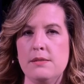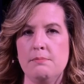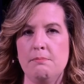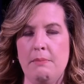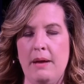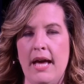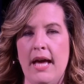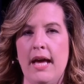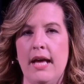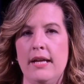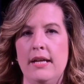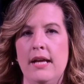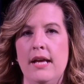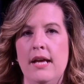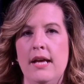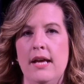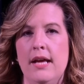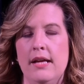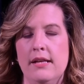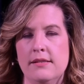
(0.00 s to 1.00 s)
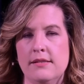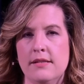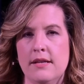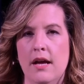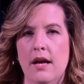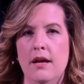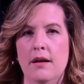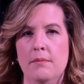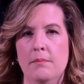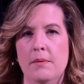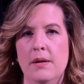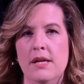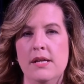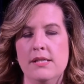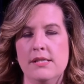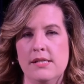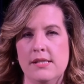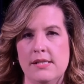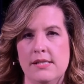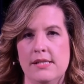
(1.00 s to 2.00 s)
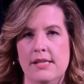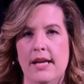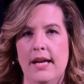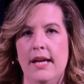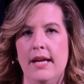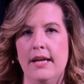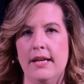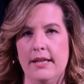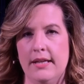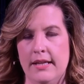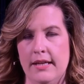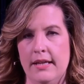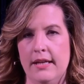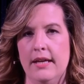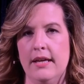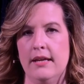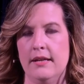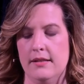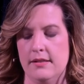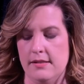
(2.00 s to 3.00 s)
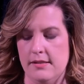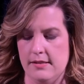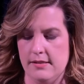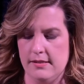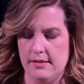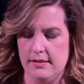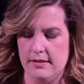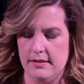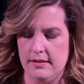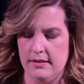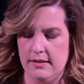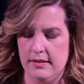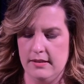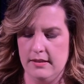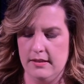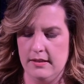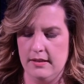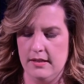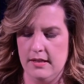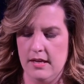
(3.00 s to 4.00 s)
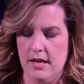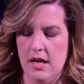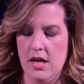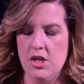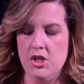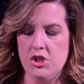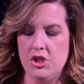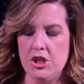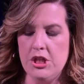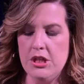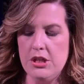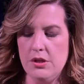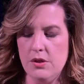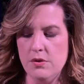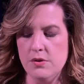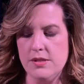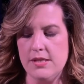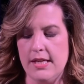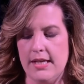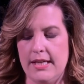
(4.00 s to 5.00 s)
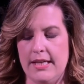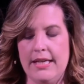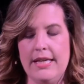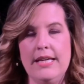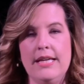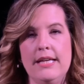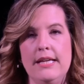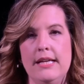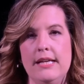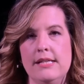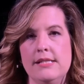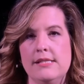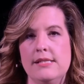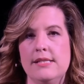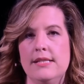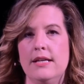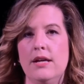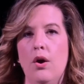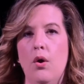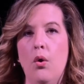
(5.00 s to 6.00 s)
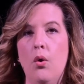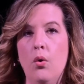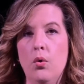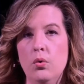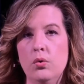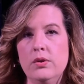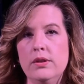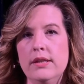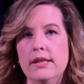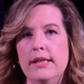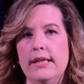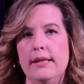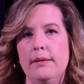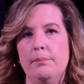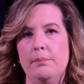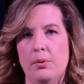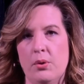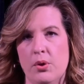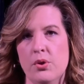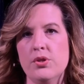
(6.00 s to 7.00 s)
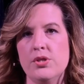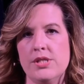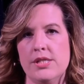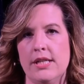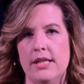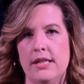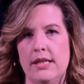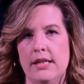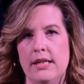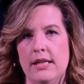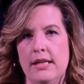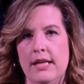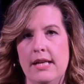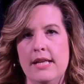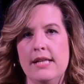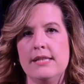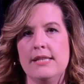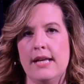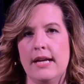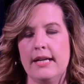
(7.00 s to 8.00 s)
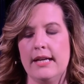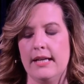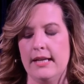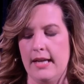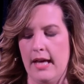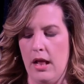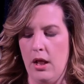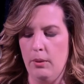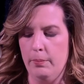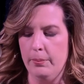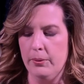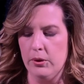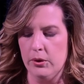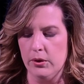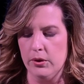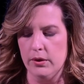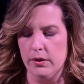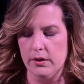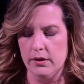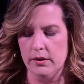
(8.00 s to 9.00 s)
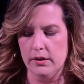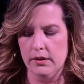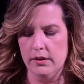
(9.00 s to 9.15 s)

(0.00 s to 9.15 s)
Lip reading: man has come to say he is. She knows that he is the only person that can help her.